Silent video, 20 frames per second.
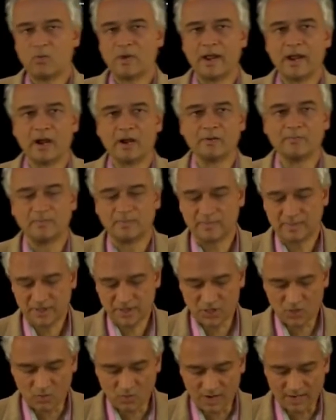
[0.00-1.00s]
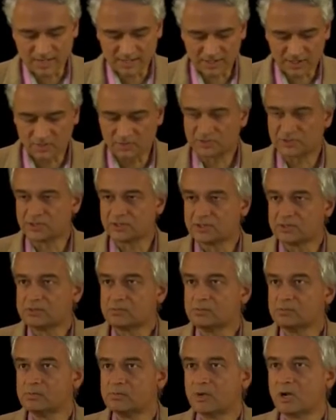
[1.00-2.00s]
where Q1 and
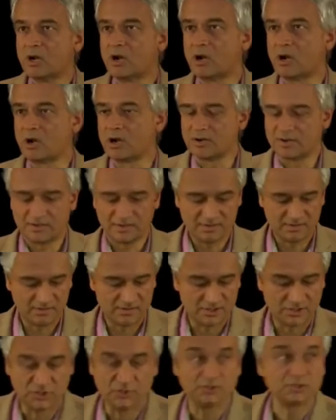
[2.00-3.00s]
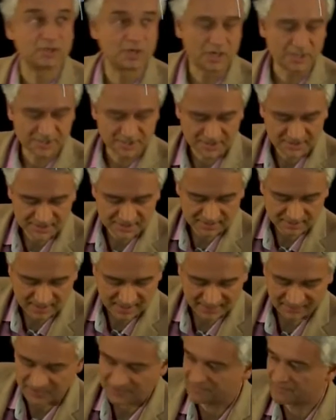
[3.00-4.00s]
Q2 are the two charges.
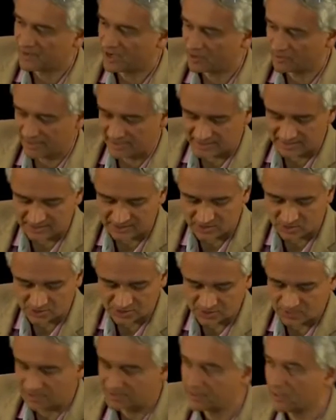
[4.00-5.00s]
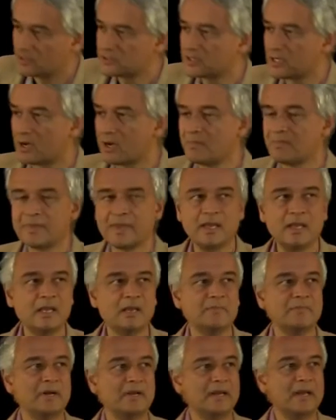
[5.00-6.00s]
I've already told you what those are.
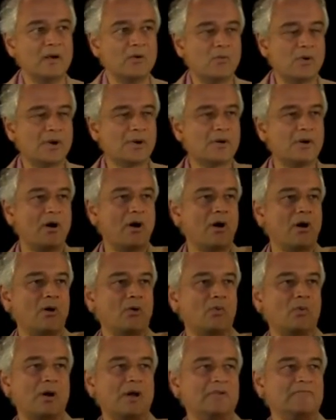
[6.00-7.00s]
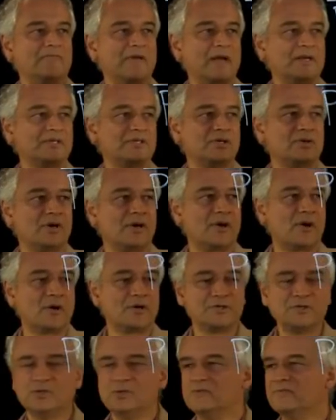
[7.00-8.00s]
But now, what are R1 vector and
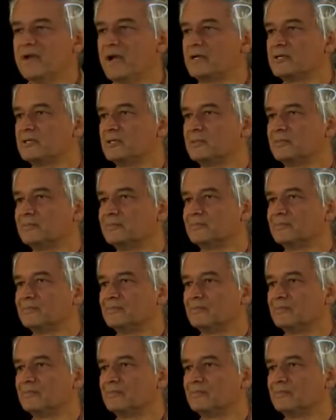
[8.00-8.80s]
R2 vector?